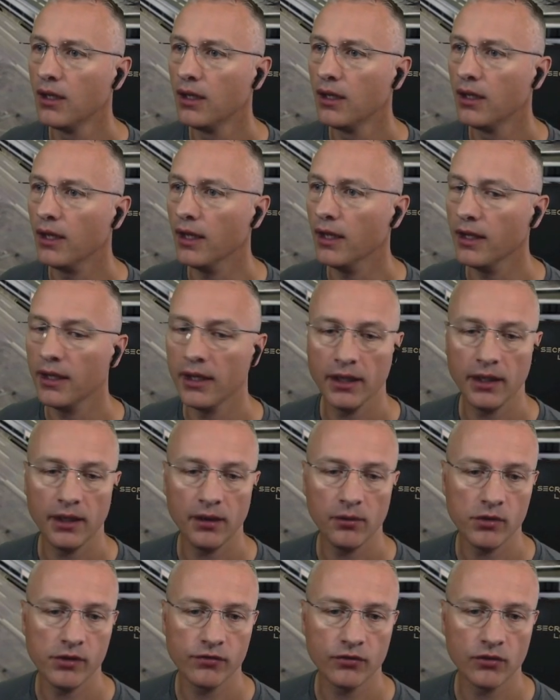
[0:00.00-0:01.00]

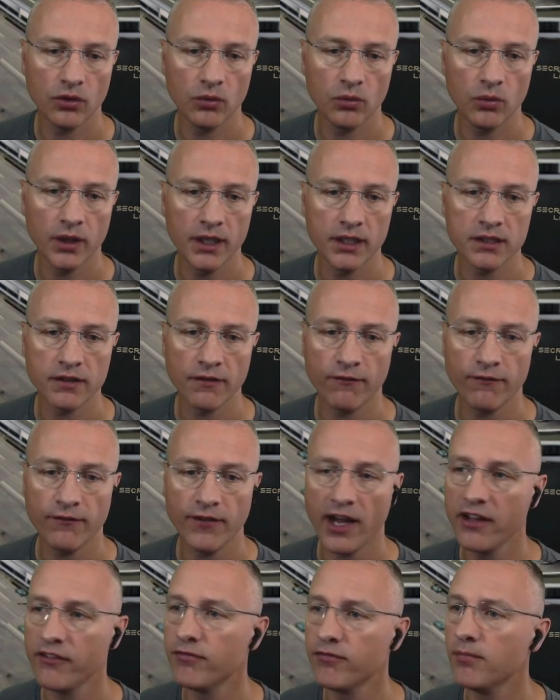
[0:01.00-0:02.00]
We've got one, he's at
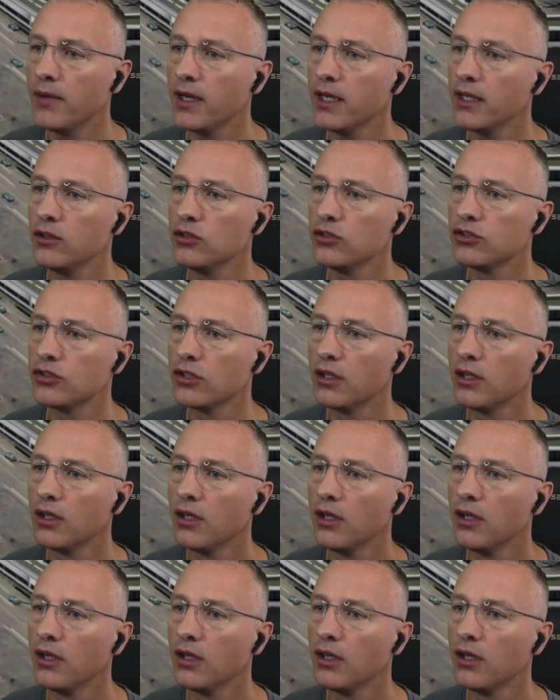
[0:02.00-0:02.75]
5 miles.